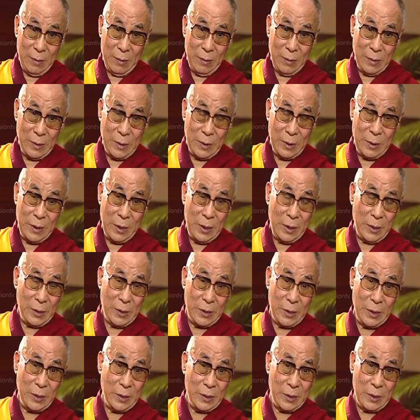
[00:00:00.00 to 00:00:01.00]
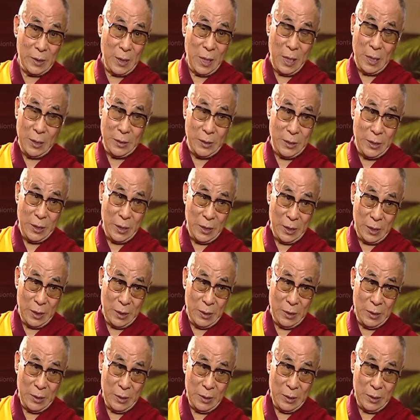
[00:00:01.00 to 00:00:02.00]
you see, since last year,
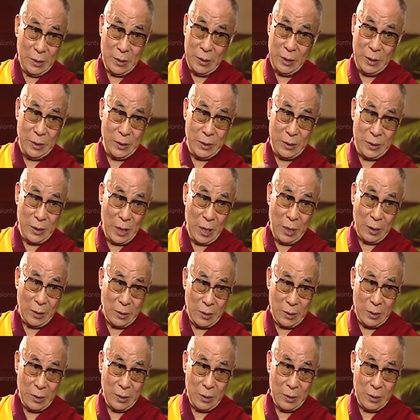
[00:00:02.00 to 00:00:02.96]
this start,